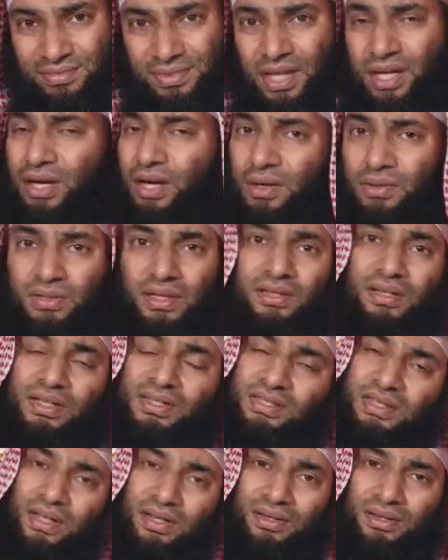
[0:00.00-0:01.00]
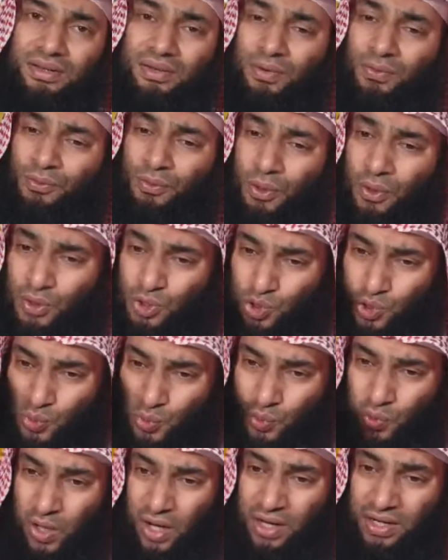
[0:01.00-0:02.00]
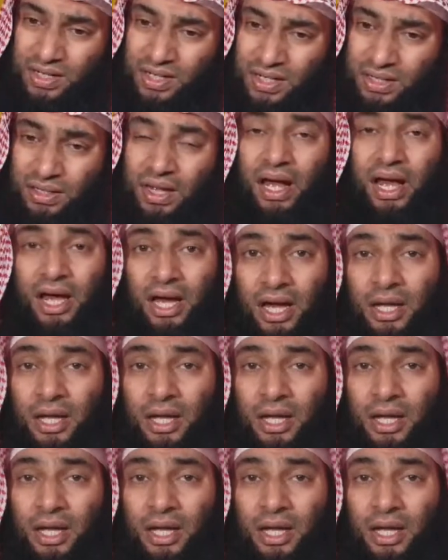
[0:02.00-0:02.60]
He cannot understand. Of course, you are reading.